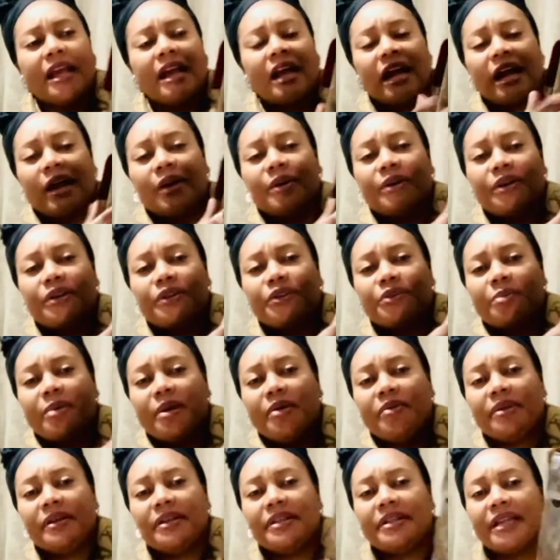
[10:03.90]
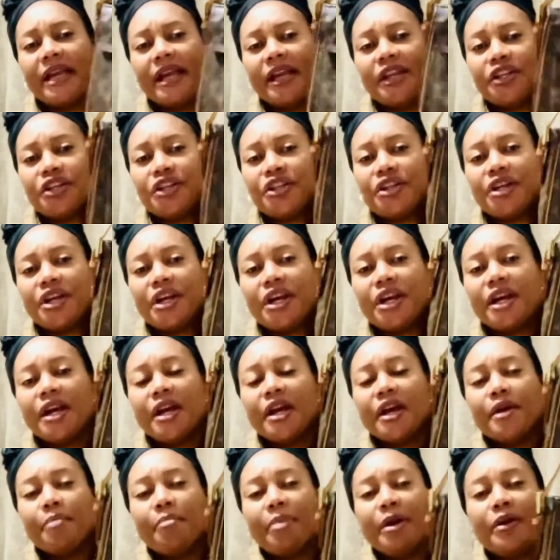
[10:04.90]
according to my research.
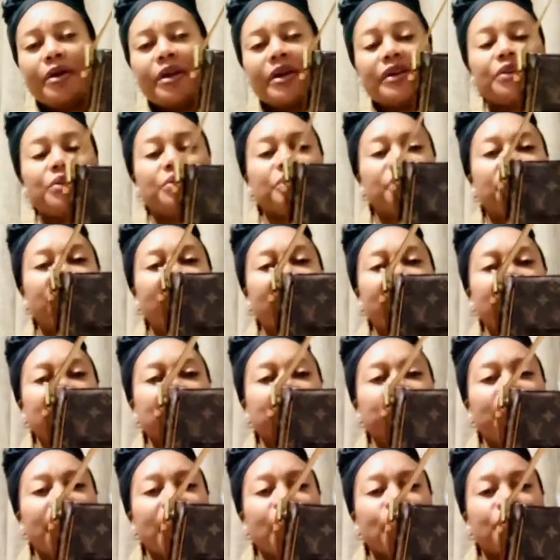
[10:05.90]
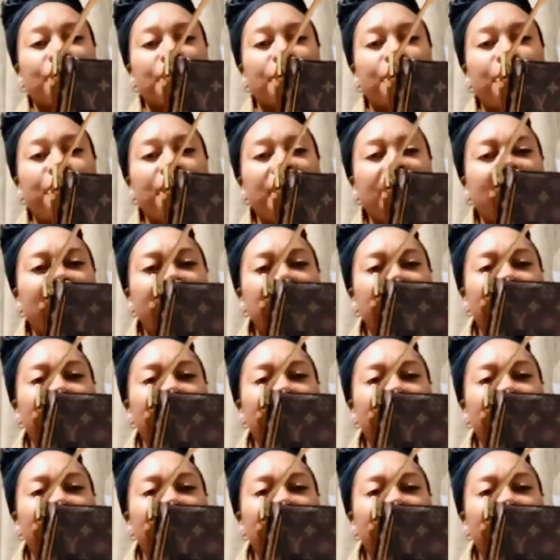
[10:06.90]
But you can still find this bag on the pre-loved